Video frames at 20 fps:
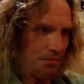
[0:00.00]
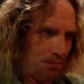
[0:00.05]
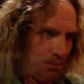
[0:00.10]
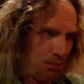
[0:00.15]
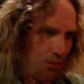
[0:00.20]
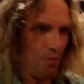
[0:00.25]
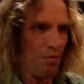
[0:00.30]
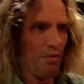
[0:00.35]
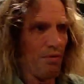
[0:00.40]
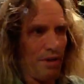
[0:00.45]

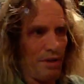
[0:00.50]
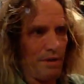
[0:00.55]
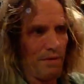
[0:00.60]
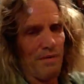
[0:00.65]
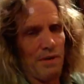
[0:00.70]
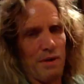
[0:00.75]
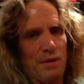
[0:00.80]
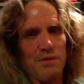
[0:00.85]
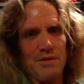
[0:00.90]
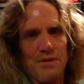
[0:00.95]
pool their
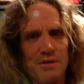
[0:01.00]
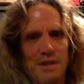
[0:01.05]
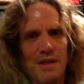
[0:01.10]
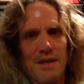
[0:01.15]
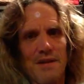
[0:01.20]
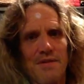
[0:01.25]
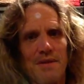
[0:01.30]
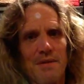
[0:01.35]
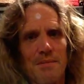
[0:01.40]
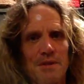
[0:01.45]
votes and
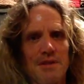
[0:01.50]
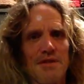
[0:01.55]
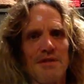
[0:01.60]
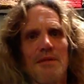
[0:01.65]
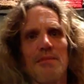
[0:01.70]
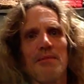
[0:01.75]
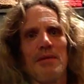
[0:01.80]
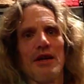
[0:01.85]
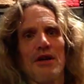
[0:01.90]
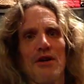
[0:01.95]
give them to
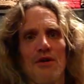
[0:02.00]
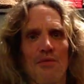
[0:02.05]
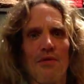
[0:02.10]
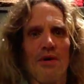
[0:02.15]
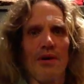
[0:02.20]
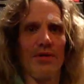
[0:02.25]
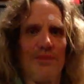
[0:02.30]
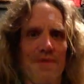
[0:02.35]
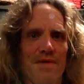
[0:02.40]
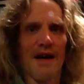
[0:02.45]
somebody who
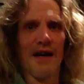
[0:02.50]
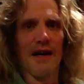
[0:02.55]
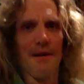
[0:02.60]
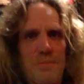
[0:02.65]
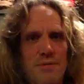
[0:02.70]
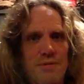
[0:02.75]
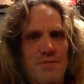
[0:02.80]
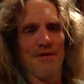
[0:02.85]
was viable.